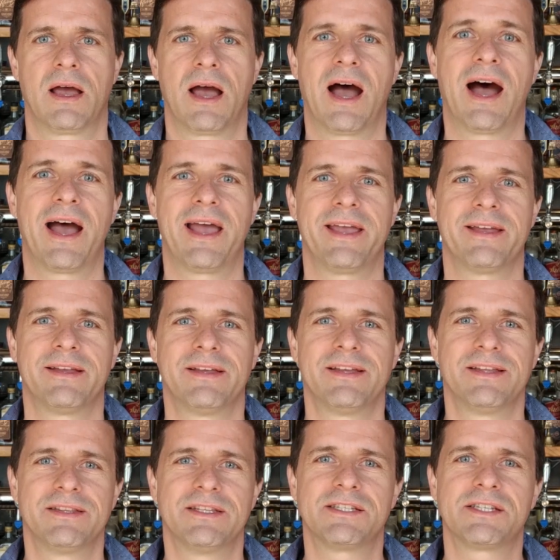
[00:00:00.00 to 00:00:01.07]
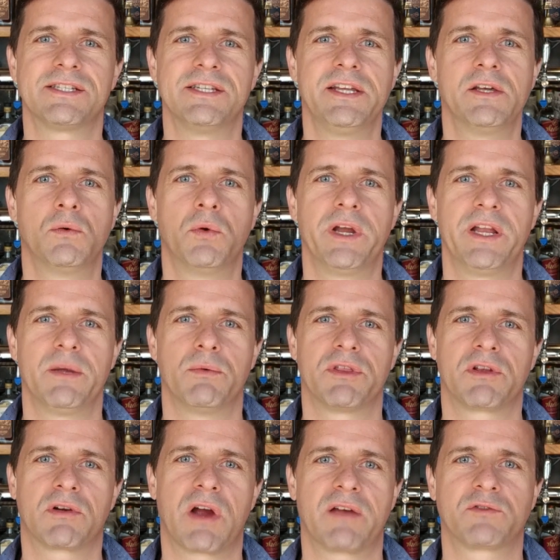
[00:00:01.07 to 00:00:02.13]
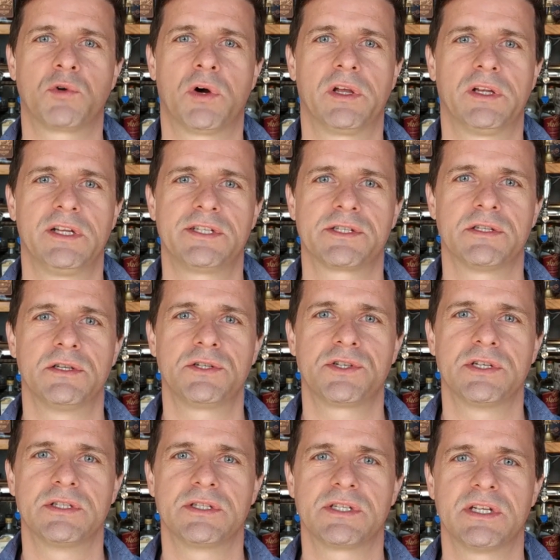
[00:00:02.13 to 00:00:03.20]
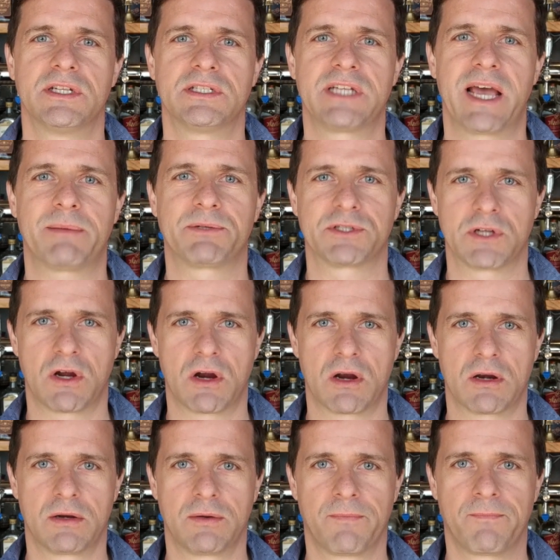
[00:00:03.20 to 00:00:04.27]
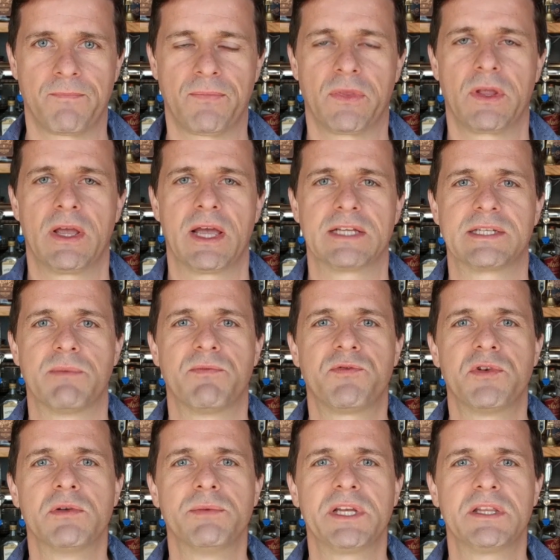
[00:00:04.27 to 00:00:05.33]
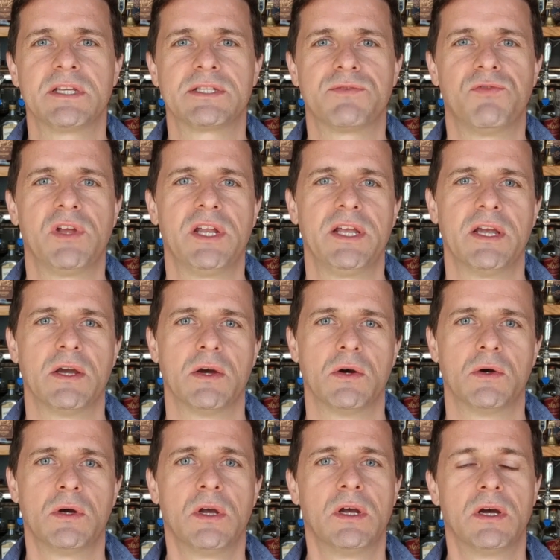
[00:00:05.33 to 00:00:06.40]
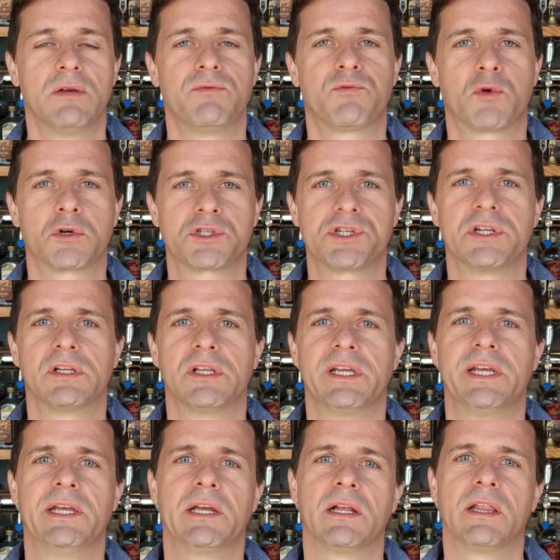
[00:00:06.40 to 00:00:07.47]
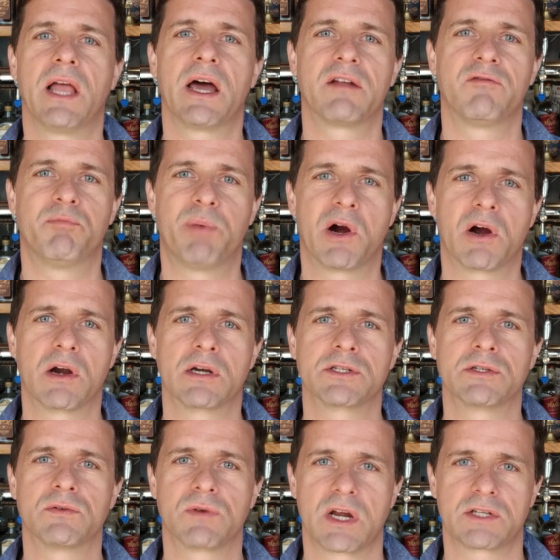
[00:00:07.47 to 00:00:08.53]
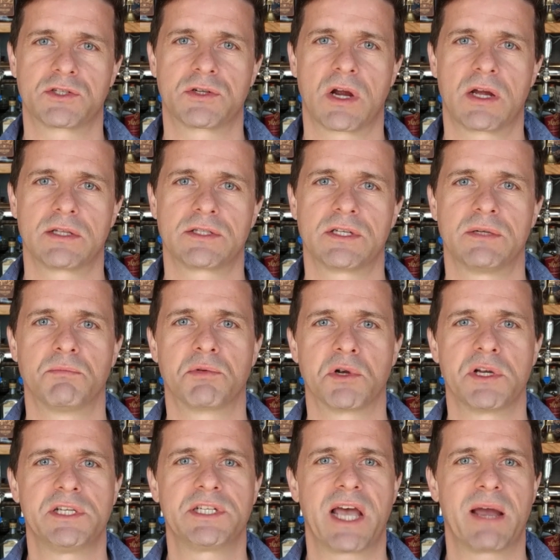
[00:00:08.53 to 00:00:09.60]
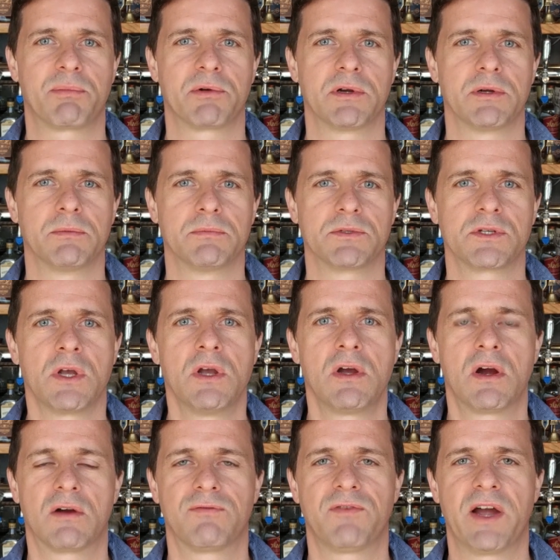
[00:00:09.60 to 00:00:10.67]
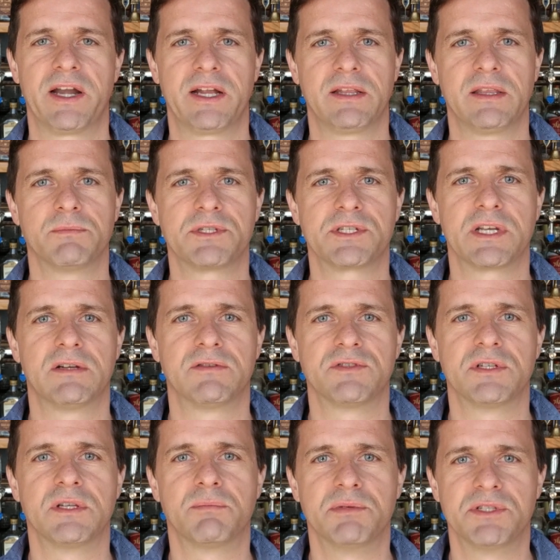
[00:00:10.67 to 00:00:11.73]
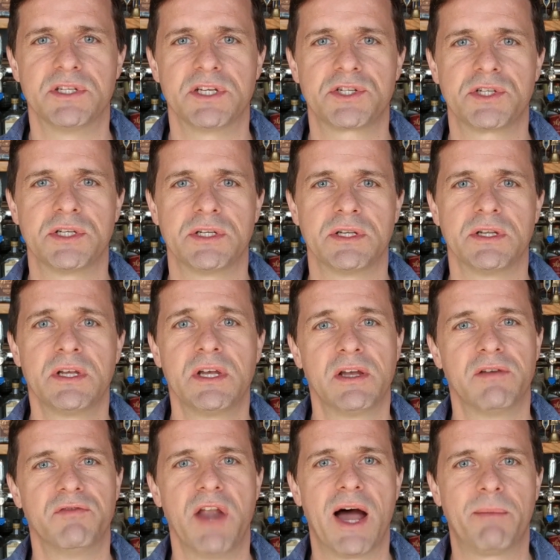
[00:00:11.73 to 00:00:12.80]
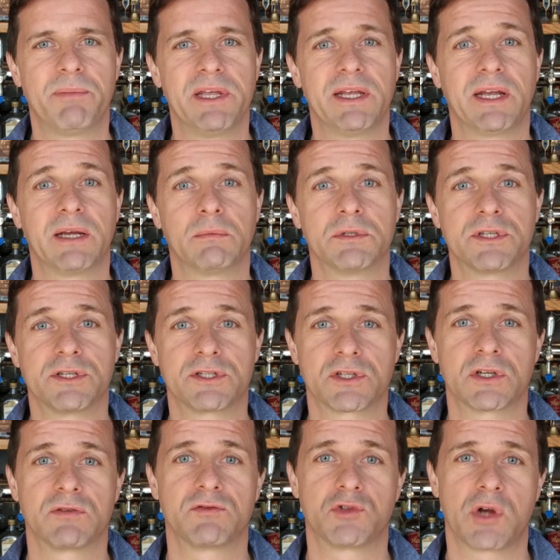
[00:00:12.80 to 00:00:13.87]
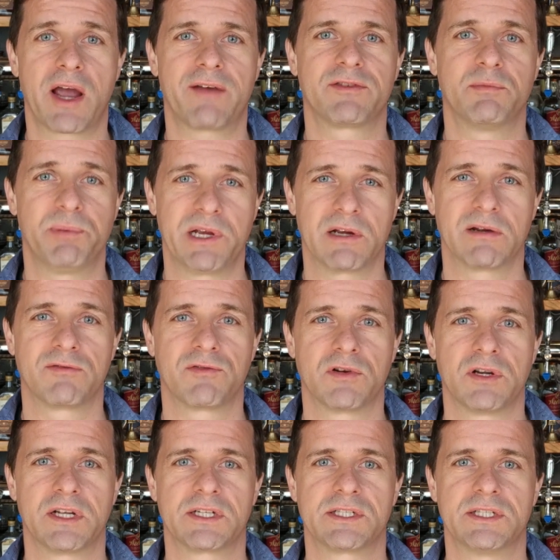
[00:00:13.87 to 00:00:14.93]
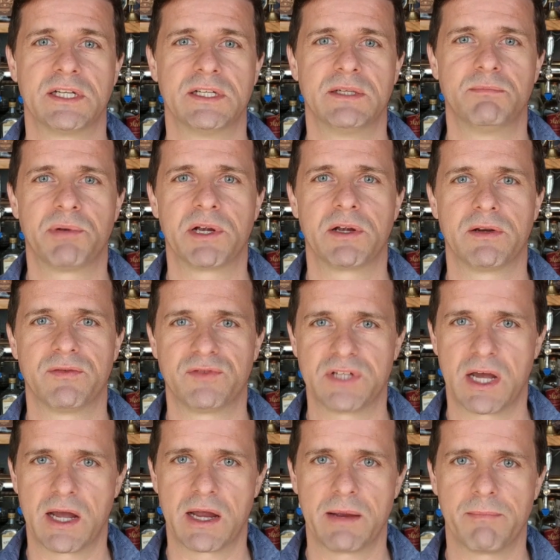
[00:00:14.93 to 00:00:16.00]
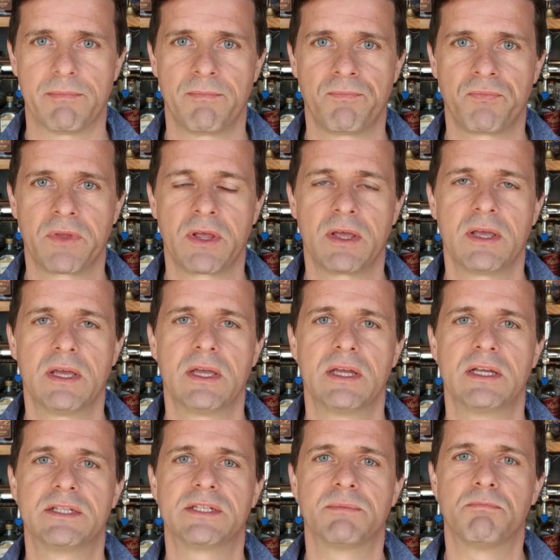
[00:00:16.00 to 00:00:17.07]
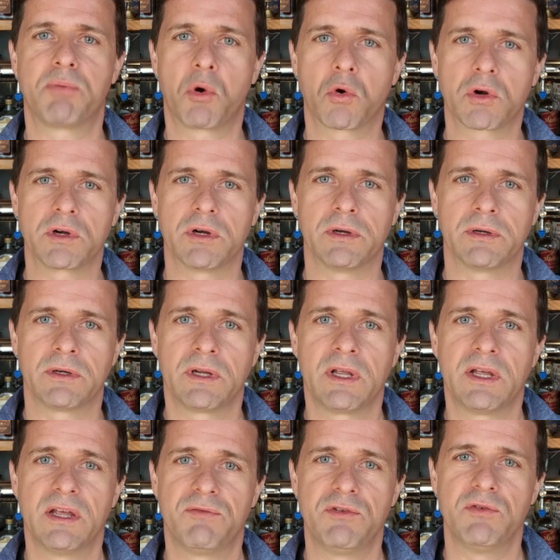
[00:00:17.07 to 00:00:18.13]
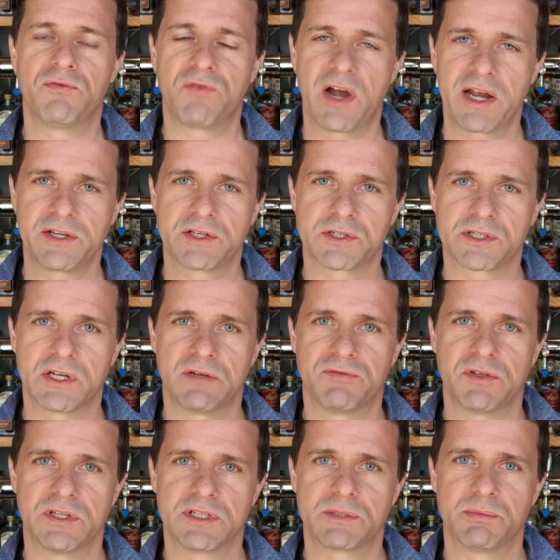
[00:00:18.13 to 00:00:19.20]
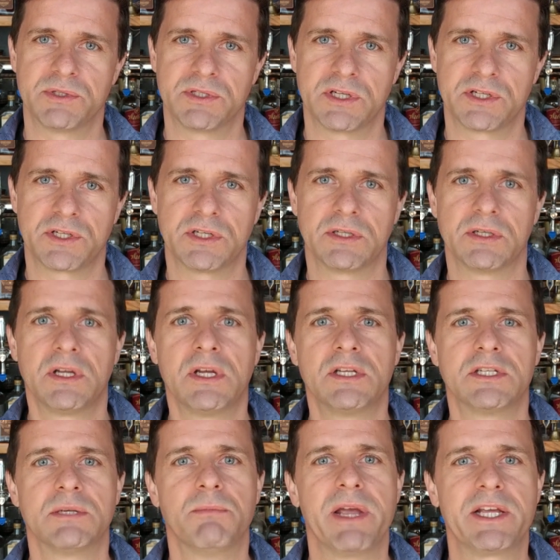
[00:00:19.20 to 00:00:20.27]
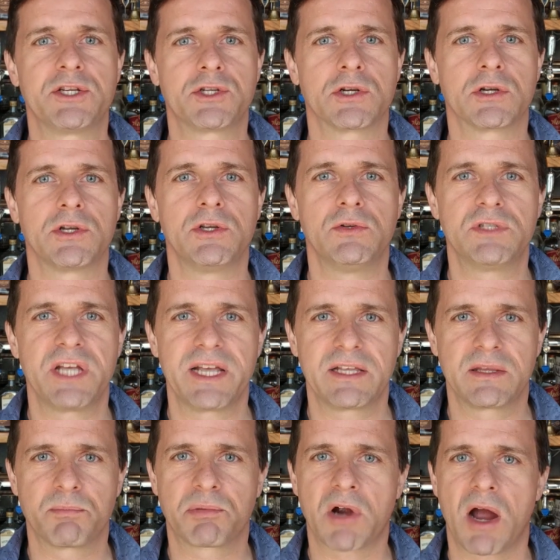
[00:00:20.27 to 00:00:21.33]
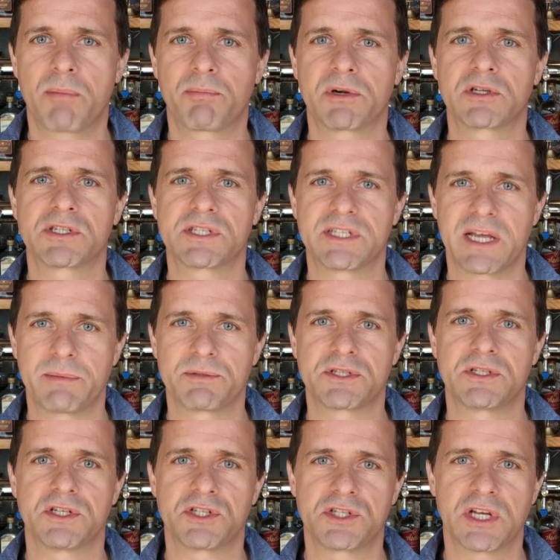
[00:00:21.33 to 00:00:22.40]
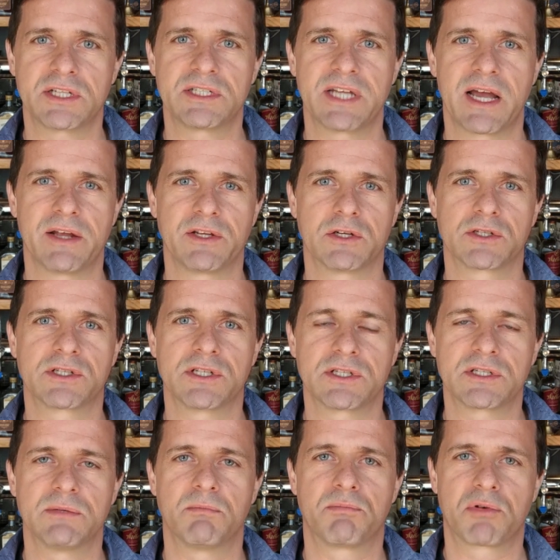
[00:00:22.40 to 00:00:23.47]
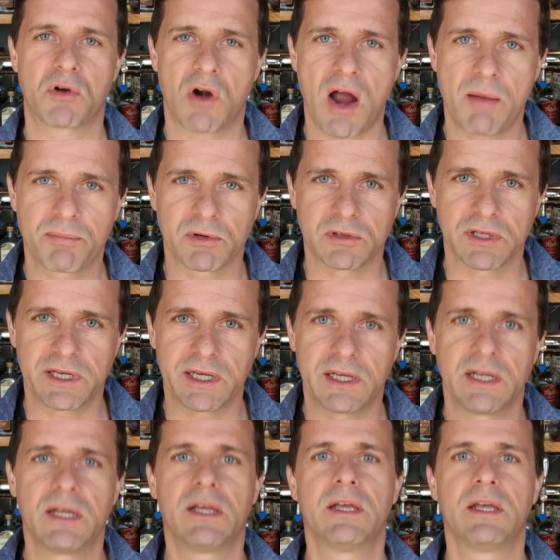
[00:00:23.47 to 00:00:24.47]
Hi, this is Neil Whitty with Craft Quality Solutions and Tapstar. As I'm filming this video, unfortunately, a lot of bars and restaurants and brewery tap rooms are finding themselves in the position of not being able to serve draft beer for an extended period of time. It's important, if you find yourself in this position, to make sure you take the proper steps to shut down your system properly